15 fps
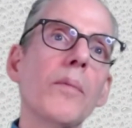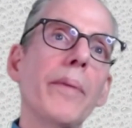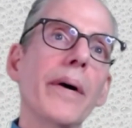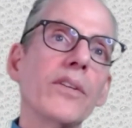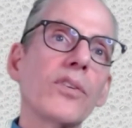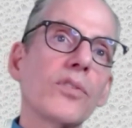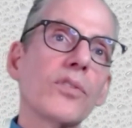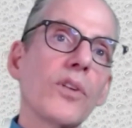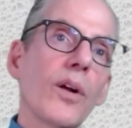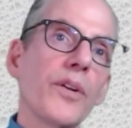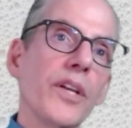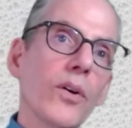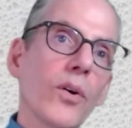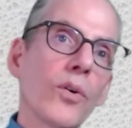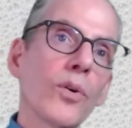by
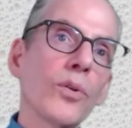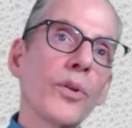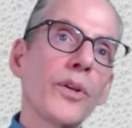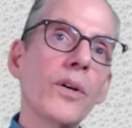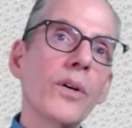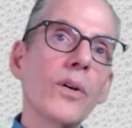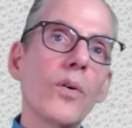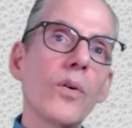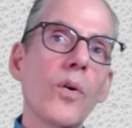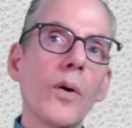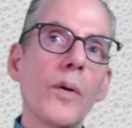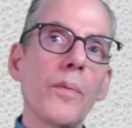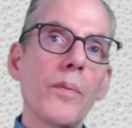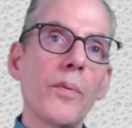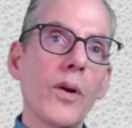starting earlier, or